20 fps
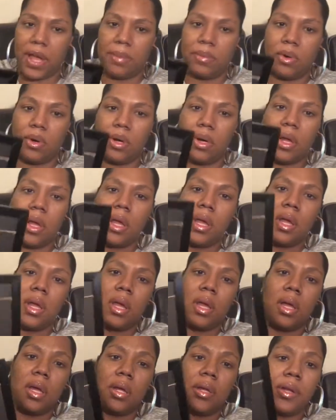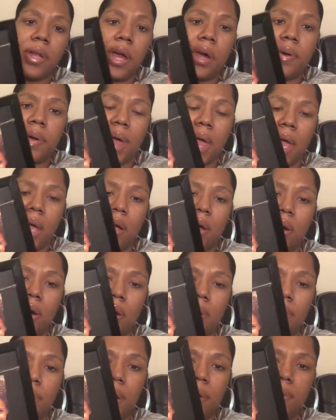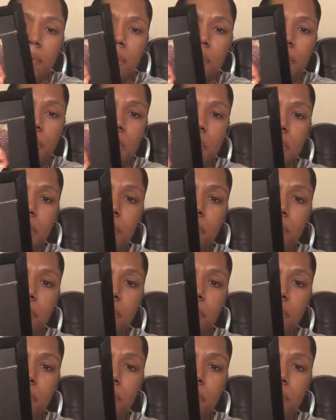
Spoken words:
or note hanger or whatever you want it to